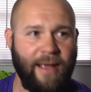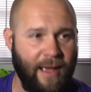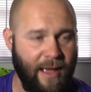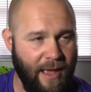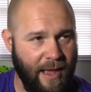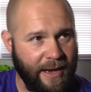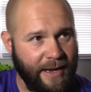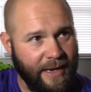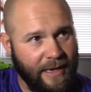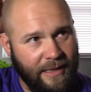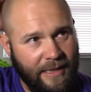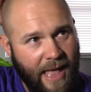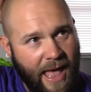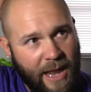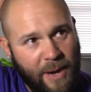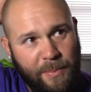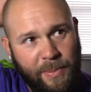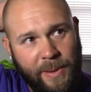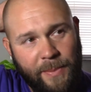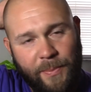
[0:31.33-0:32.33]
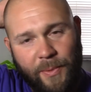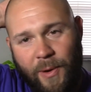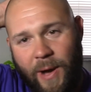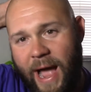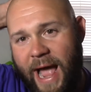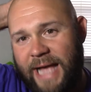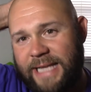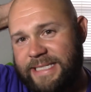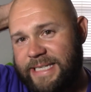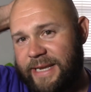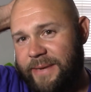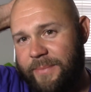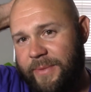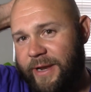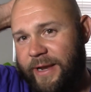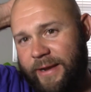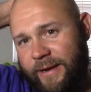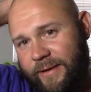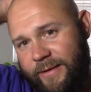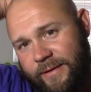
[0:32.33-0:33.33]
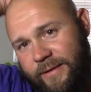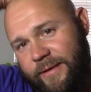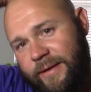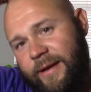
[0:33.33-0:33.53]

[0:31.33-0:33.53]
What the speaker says: I get a lot of people asking me.